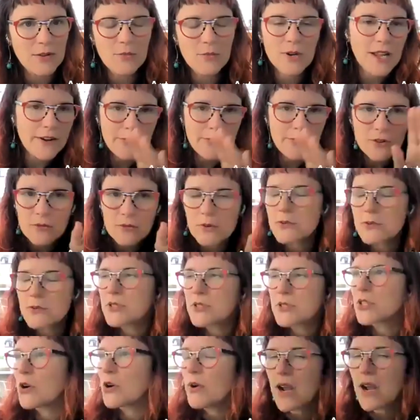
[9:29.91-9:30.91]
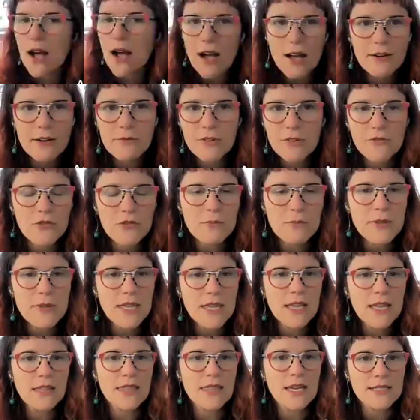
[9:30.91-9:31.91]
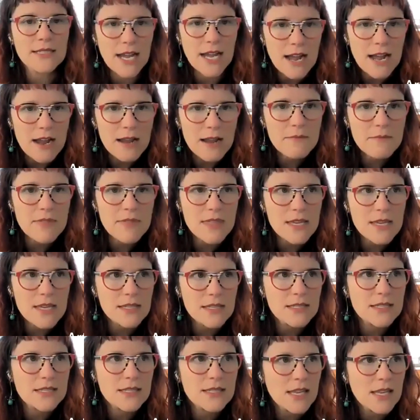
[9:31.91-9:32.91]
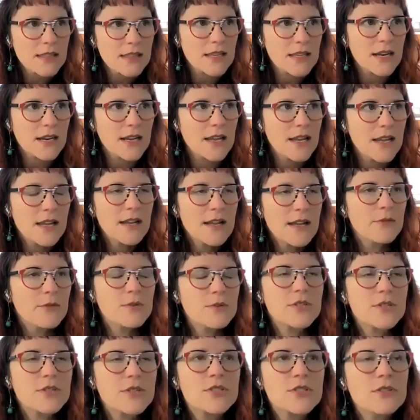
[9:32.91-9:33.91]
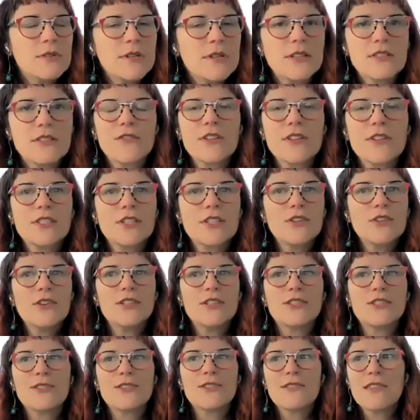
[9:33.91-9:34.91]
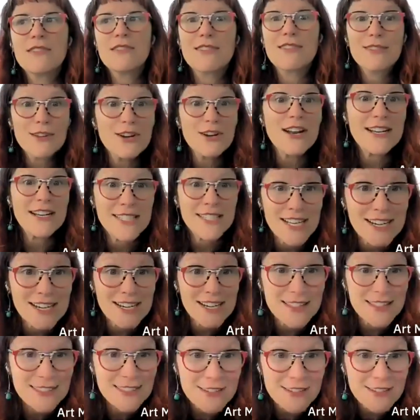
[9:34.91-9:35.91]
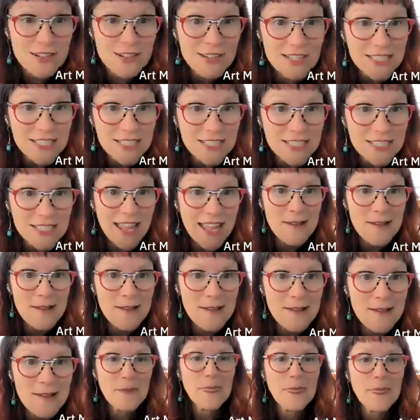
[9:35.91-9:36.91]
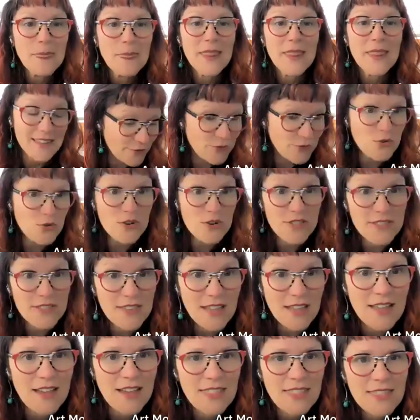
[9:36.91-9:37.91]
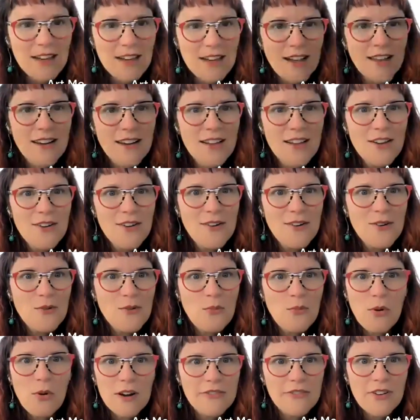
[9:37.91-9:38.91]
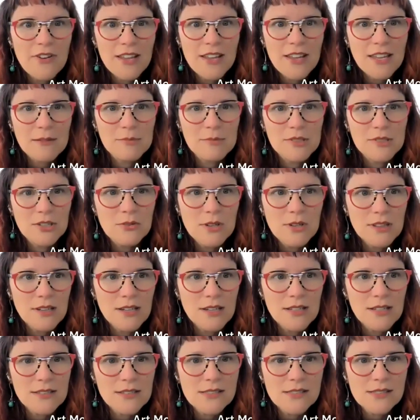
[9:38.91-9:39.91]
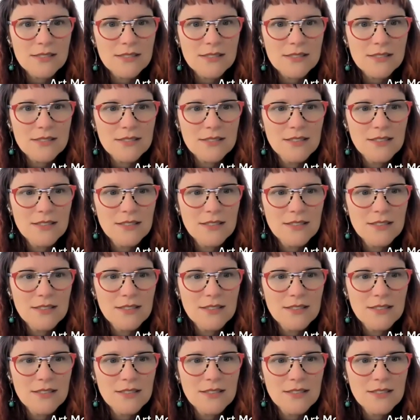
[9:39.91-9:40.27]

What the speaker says: Whatever what was going on with for me at that time, this thing that I was doing just felt so good. So then I did it a third day. And then on the fourth day, I thought, what if I kept doing this?